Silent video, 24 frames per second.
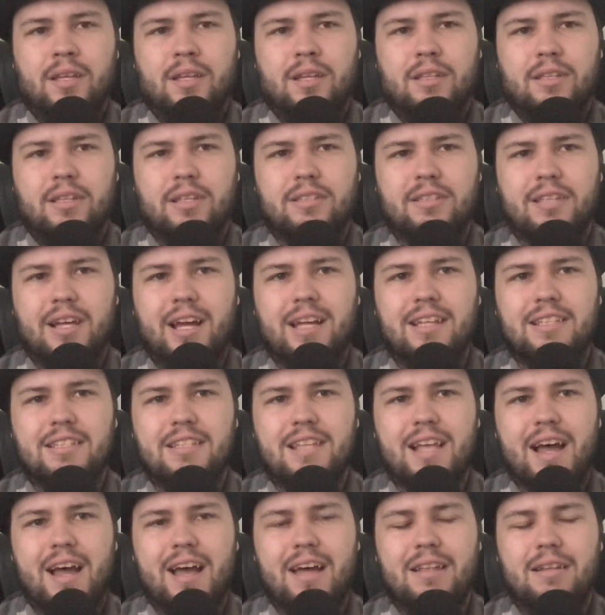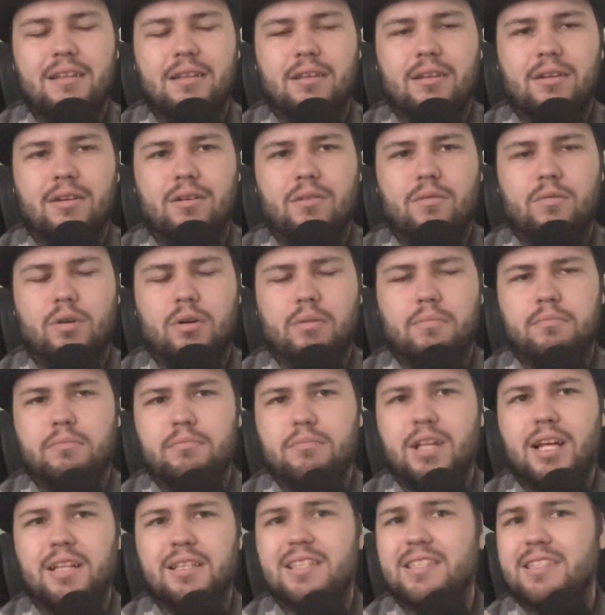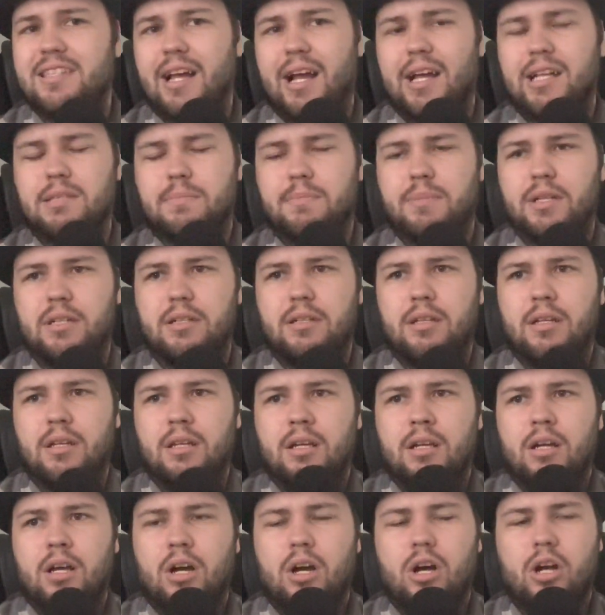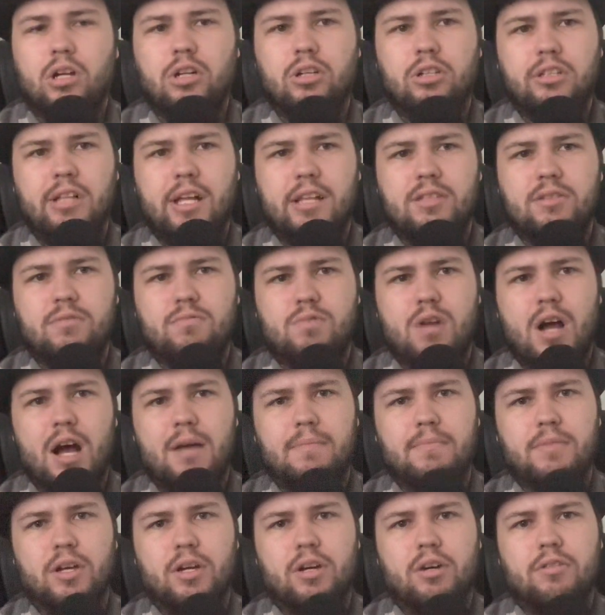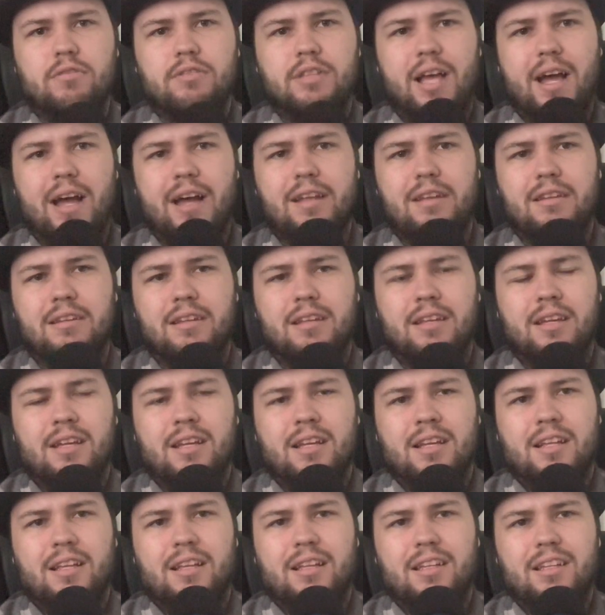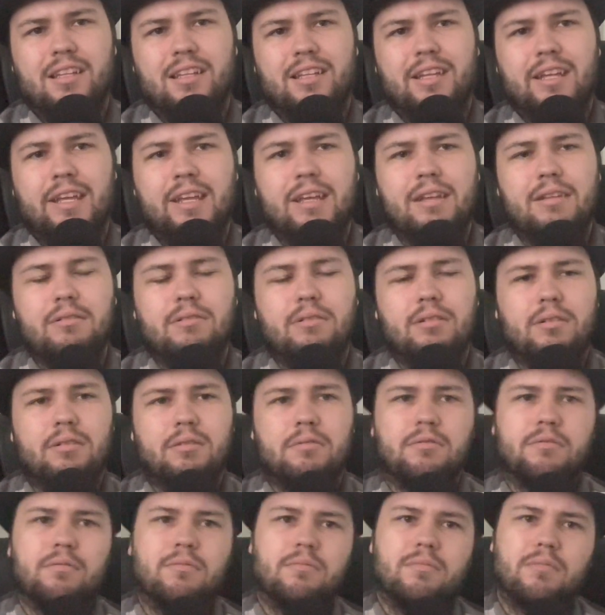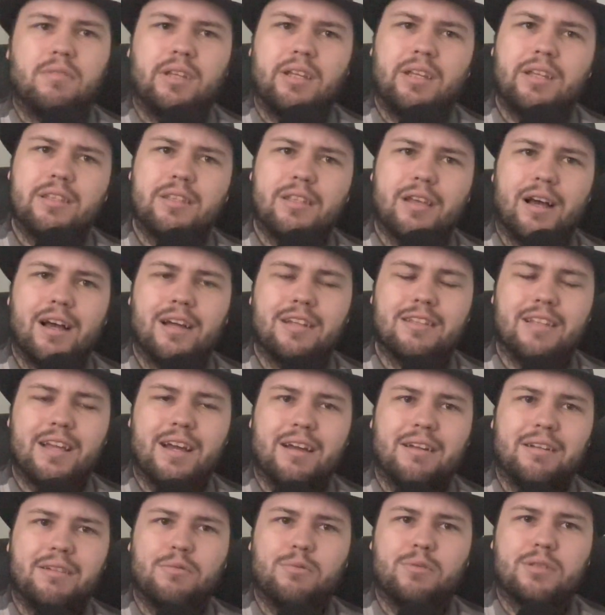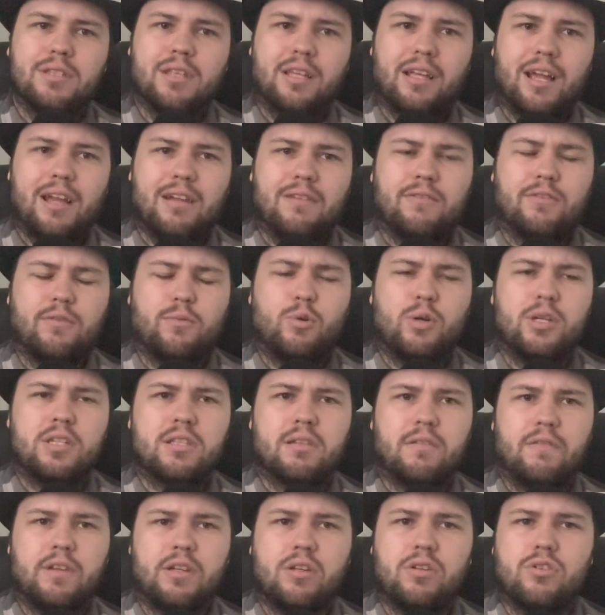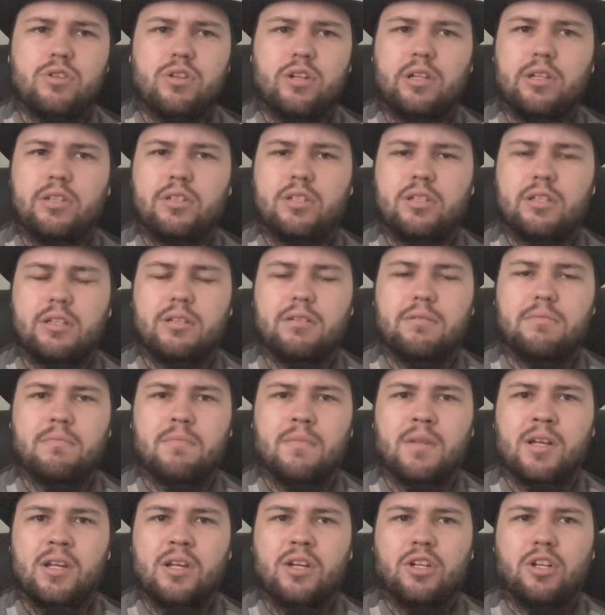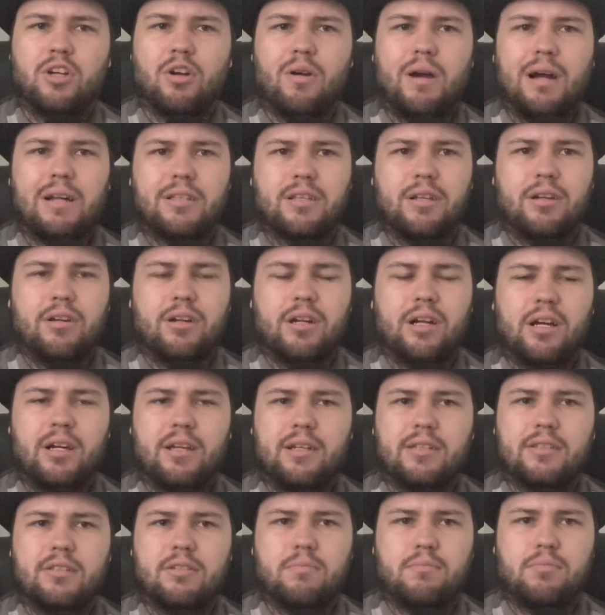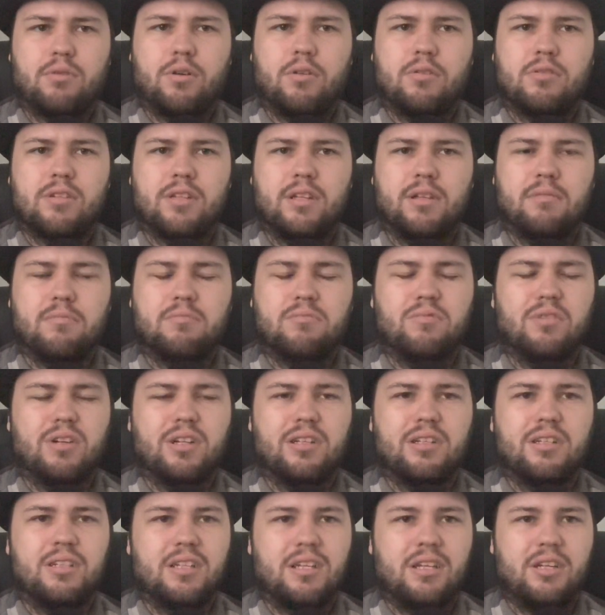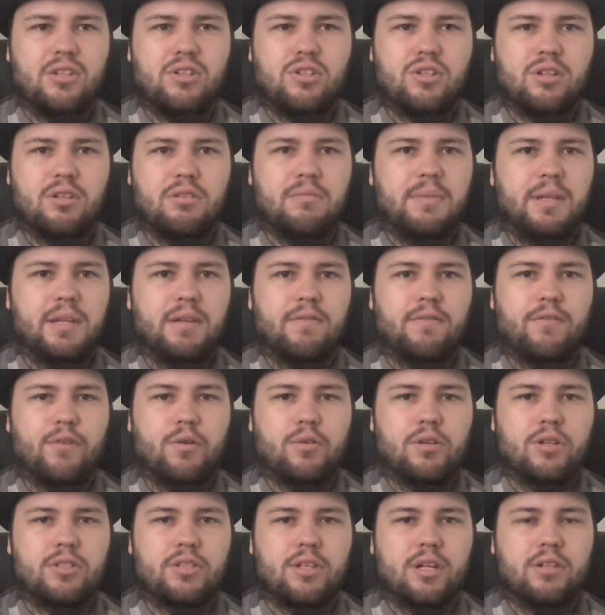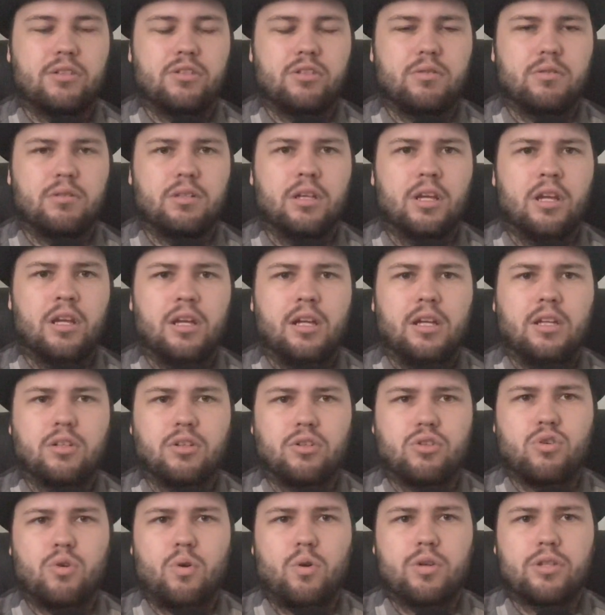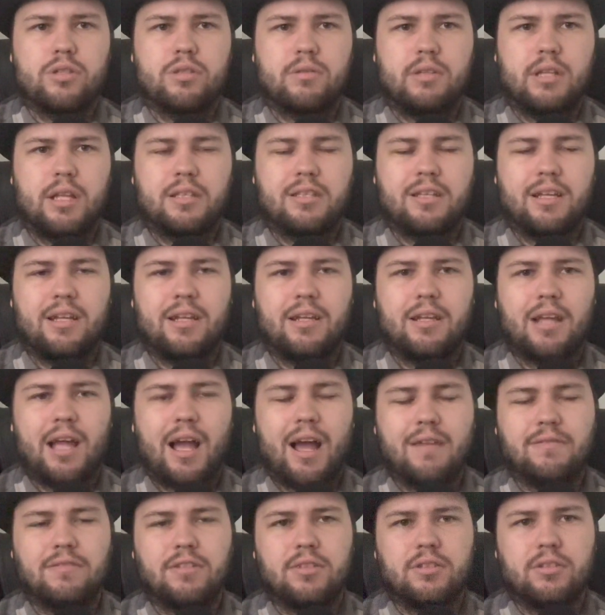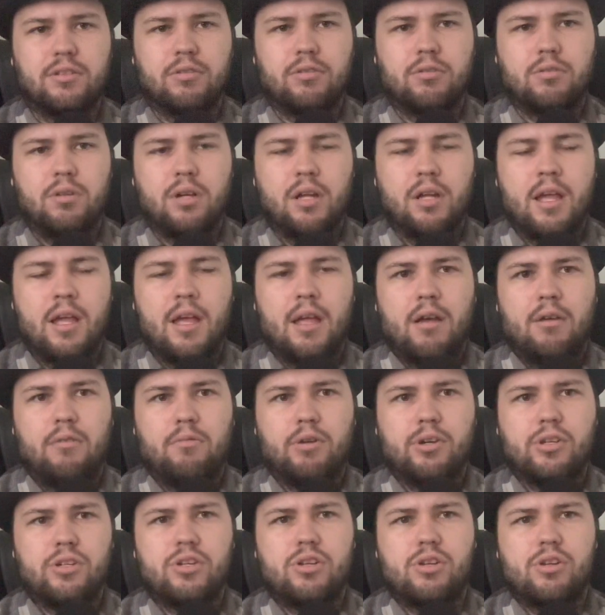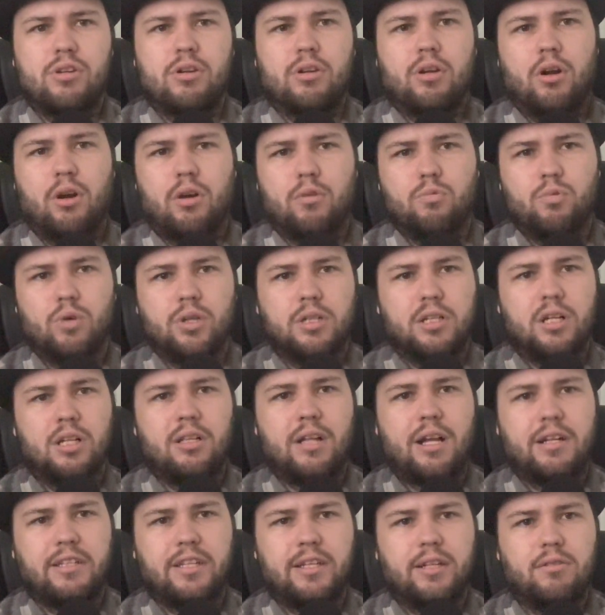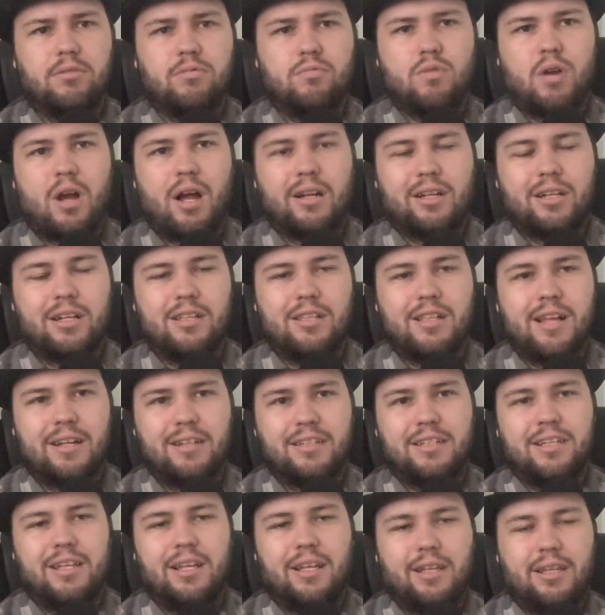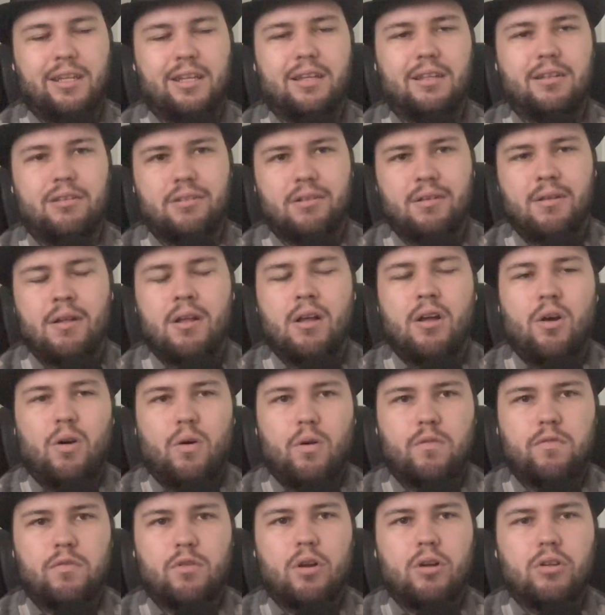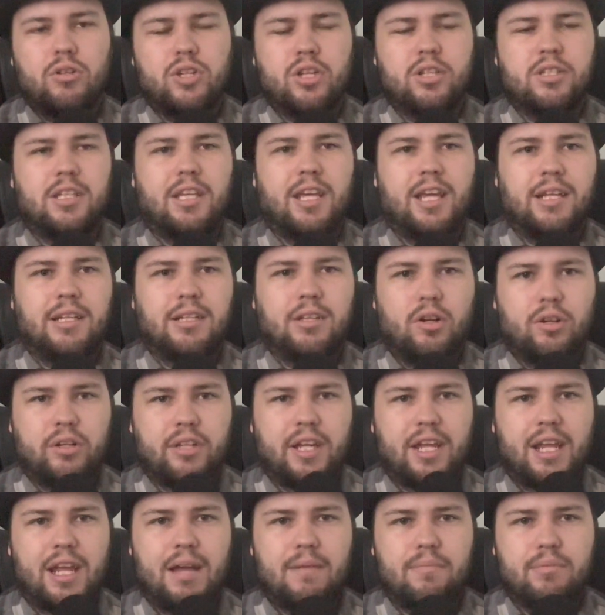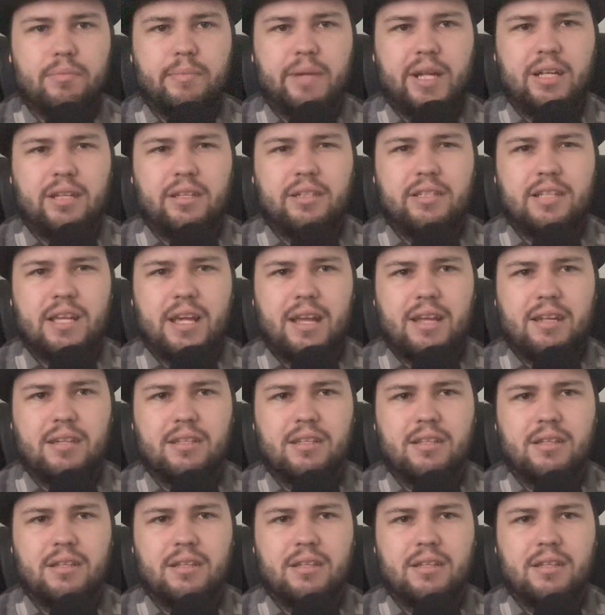decides that, well, not decides, but Hunter lets Rob know that he thought that it was kind of a waste of energy to go out there and hunting some protein when he should be focused on doing the chores that they have to do, which are wood collecting, rock collecting, and overall just getting their camp maintained.